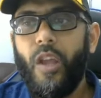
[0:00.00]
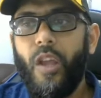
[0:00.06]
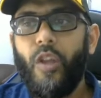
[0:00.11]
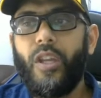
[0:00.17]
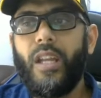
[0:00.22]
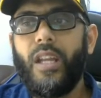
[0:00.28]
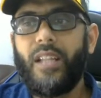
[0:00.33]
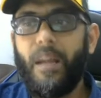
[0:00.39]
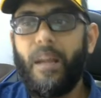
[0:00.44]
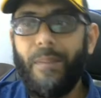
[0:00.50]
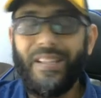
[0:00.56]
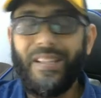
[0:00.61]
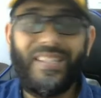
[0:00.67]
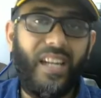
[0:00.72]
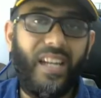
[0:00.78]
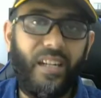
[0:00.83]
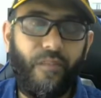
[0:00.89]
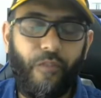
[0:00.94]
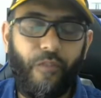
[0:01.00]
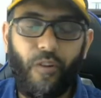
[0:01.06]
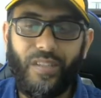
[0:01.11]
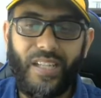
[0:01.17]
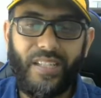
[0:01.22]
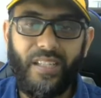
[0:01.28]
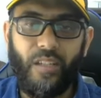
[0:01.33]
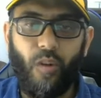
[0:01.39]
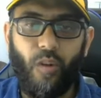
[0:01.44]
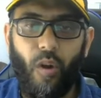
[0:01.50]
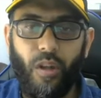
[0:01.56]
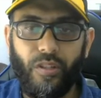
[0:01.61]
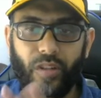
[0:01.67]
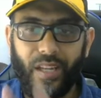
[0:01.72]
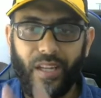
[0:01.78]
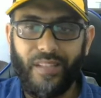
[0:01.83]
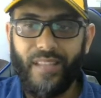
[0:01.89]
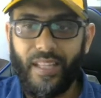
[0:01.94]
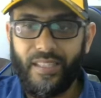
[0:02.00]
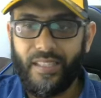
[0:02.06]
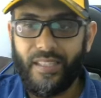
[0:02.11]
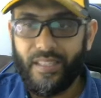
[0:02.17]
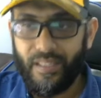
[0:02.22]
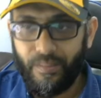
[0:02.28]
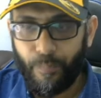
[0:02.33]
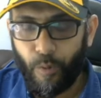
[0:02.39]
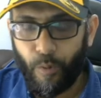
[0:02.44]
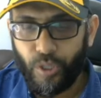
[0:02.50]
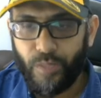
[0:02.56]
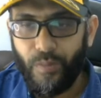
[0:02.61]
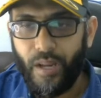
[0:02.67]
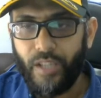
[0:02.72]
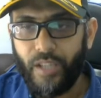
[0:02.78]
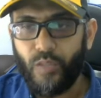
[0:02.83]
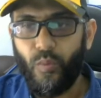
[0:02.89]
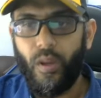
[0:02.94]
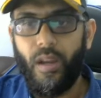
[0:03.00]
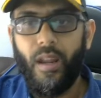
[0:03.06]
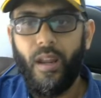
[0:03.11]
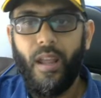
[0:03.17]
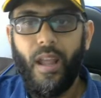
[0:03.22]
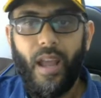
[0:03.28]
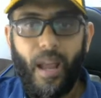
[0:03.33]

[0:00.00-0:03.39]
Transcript: You can come and sell it for $16. Okay, that's possible as well.